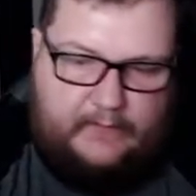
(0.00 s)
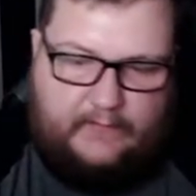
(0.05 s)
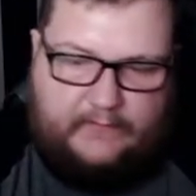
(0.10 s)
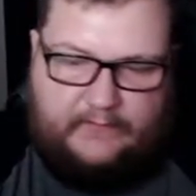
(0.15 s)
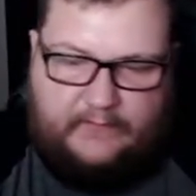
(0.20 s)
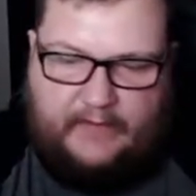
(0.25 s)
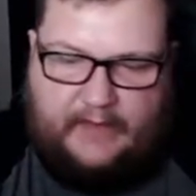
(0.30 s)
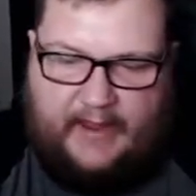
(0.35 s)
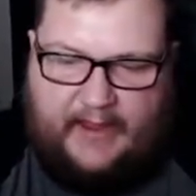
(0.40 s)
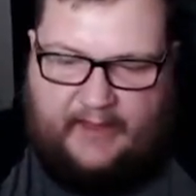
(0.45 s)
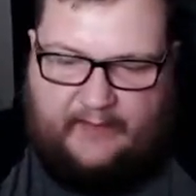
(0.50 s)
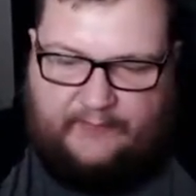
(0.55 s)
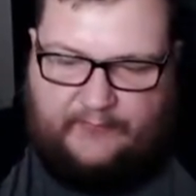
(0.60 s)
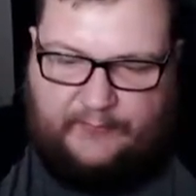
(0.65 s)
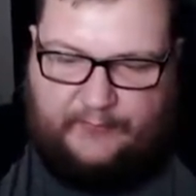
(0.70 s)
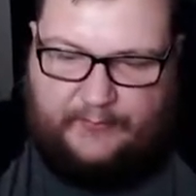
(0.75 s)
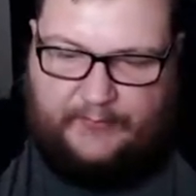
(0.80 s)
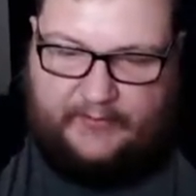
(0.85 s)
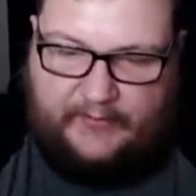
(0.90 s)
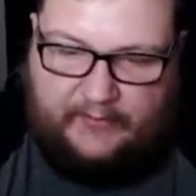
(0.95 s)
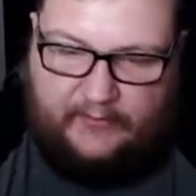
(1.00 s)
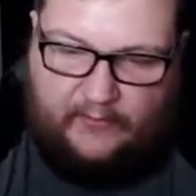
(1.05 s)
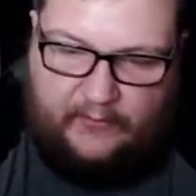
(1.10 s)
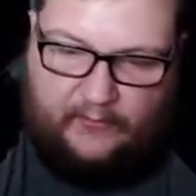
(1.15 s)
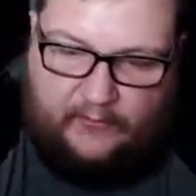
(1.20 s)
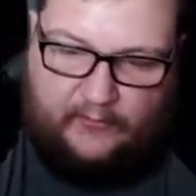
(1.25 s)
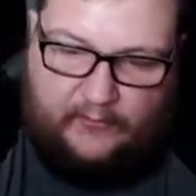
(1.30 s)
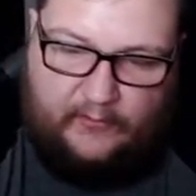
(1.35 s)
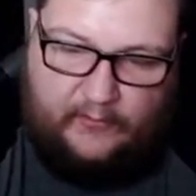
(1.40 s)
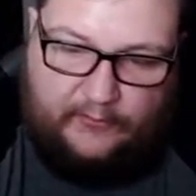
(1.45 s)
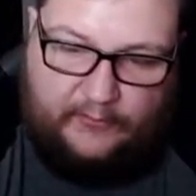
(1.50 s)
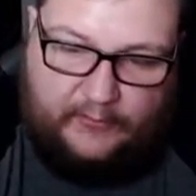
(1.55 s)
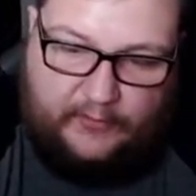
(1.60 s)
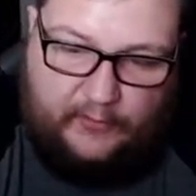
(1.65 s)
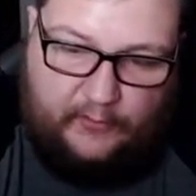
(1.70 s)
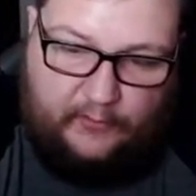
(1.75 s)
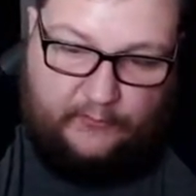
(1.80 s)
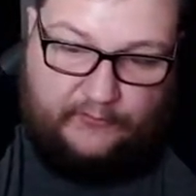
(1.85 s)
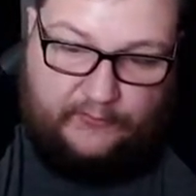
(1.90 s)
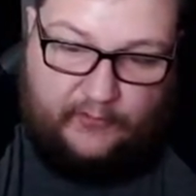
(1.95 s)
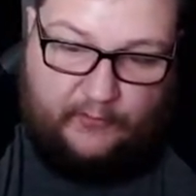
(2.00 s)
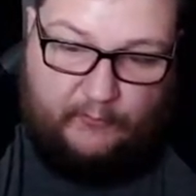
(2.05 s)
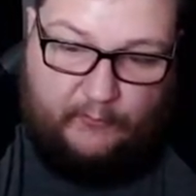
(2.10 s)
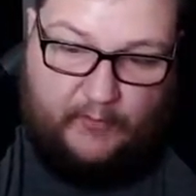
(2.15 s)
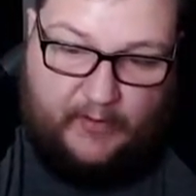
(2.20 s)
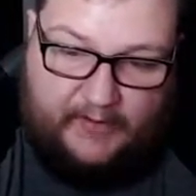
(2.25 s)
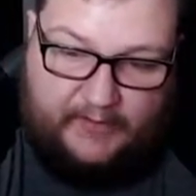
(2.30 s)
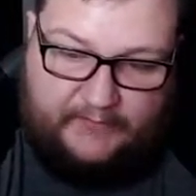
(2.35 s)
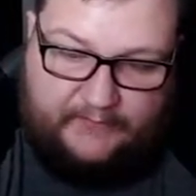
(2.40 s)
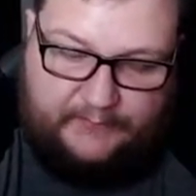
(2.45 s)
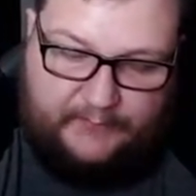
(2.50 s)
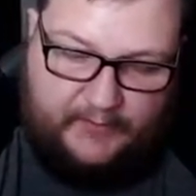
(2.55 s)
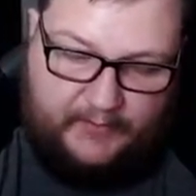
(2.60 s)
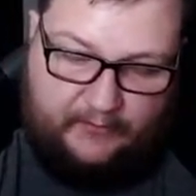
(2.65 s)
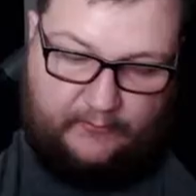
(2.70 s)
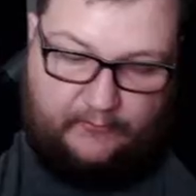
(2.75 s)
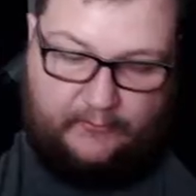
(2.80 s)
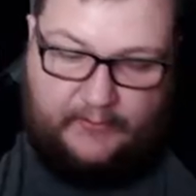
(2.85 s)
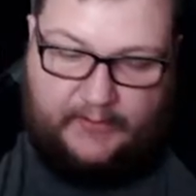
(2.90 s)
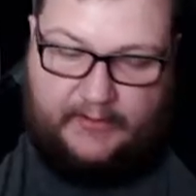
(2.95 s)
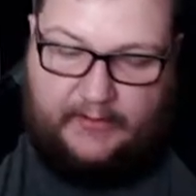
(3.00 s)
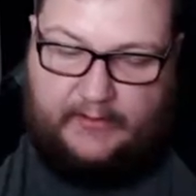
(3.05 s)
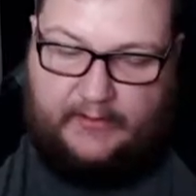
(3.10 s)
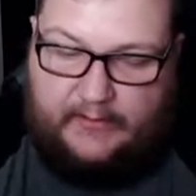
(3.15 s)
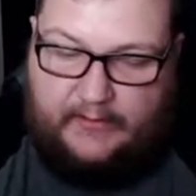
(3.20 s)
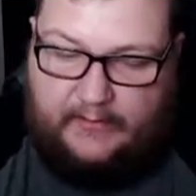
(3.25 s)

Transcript: Doesn't have to be all. All the codes are white, by the way.